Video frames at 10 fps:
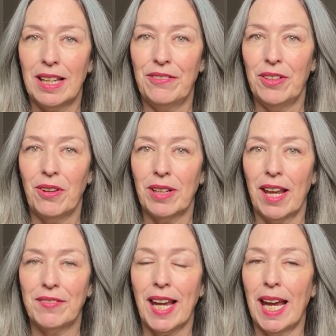if you don't
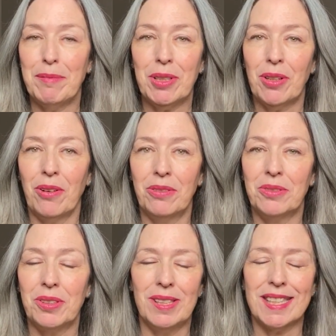have time to go
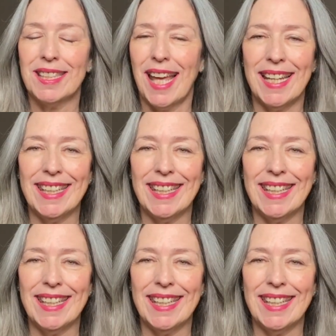to the salon